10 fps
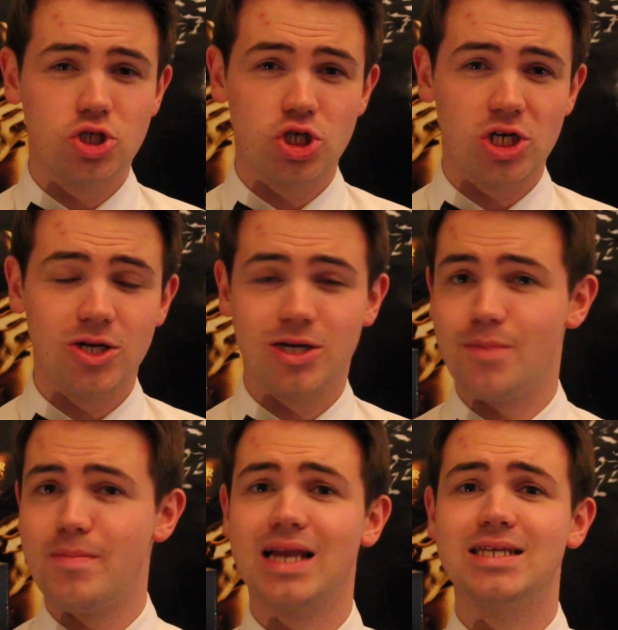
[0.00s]
good look
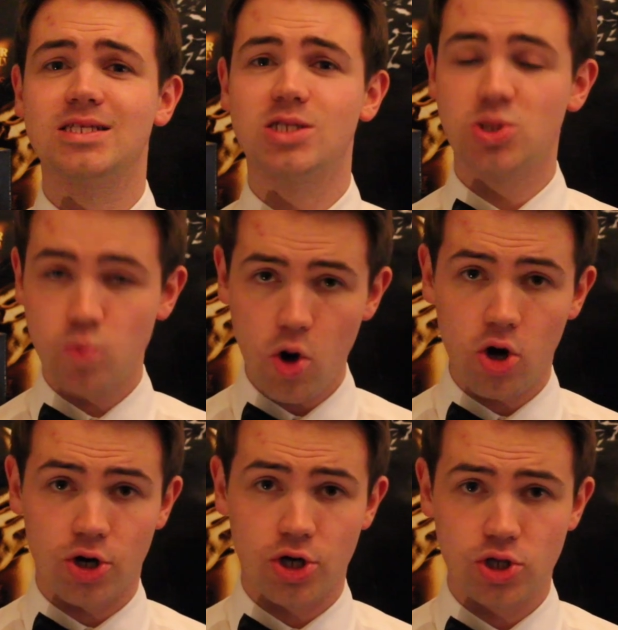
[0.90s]
at Madeleine
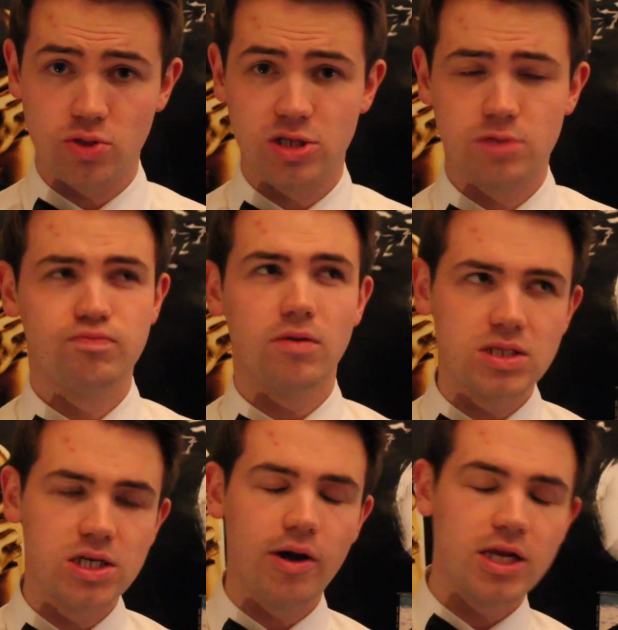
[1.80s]
Swann, who is
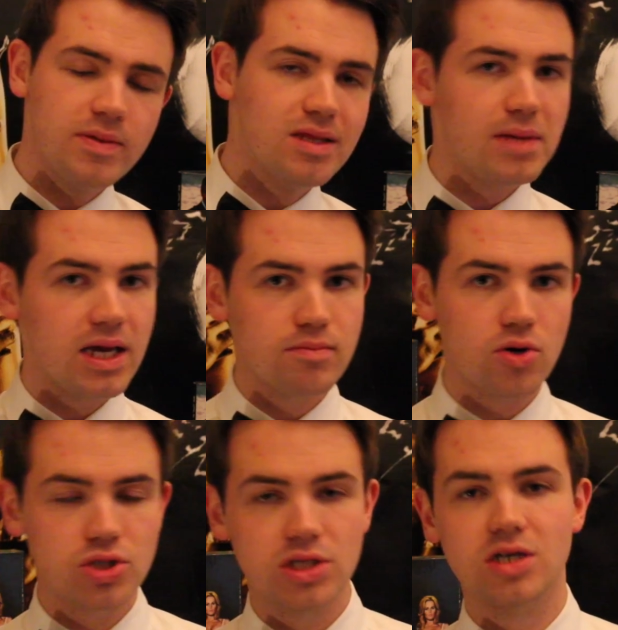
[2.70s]
probably going to be the main
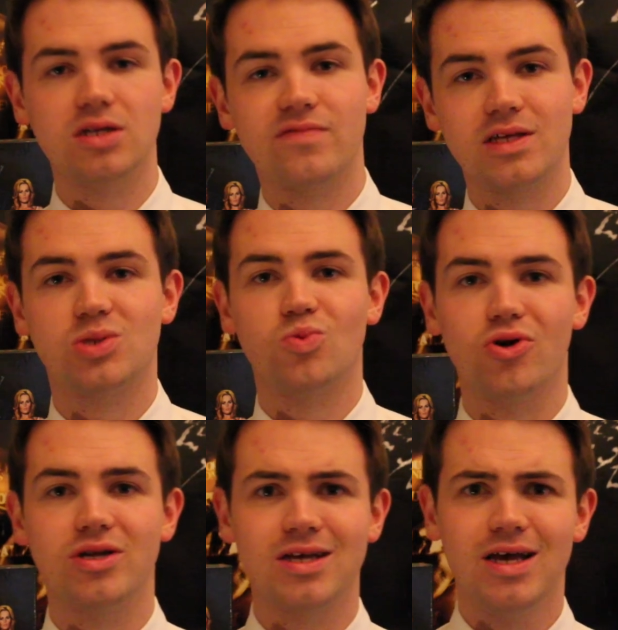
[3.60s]
Bond girl of this
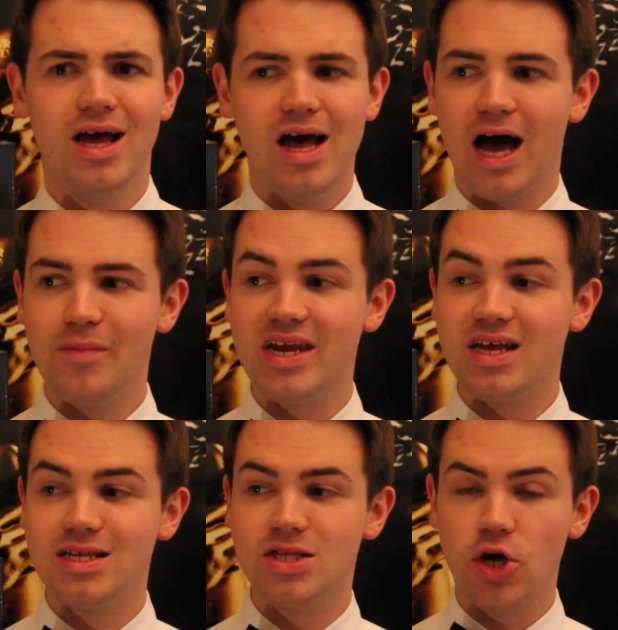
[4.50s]
one, and I mean,
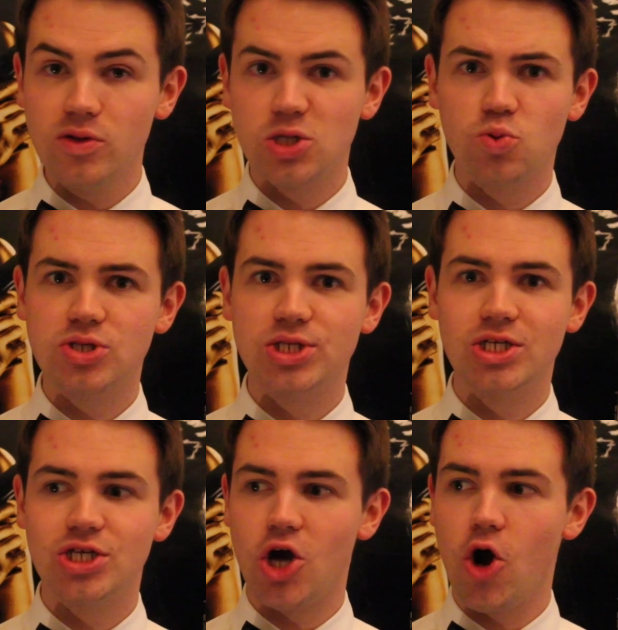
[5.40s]
though this
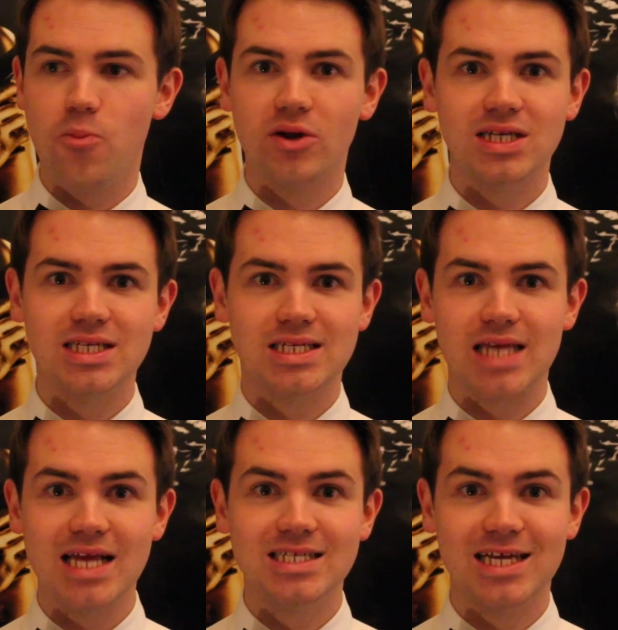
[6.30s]
wasn't openly
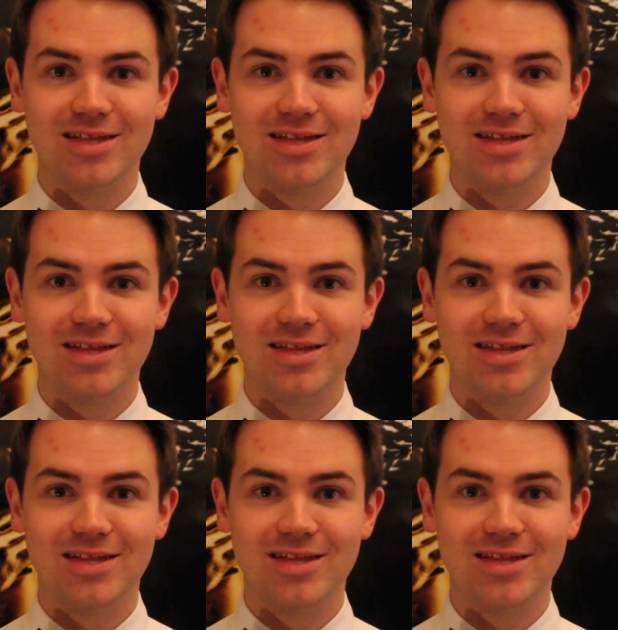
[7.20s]
said